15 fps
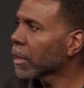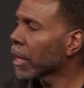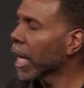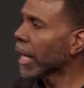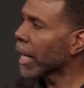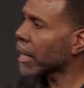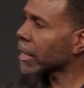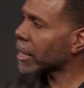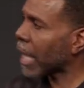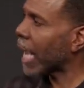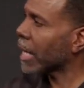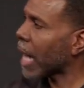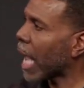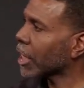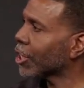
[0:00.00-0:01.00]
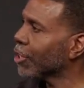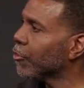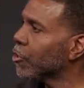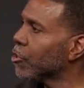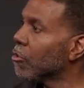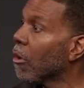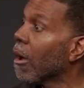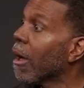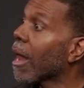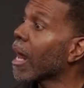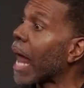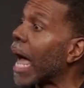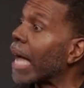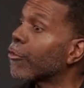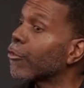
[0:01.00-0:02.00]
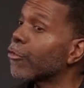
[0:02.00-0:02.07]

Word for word: and it cannot give you life.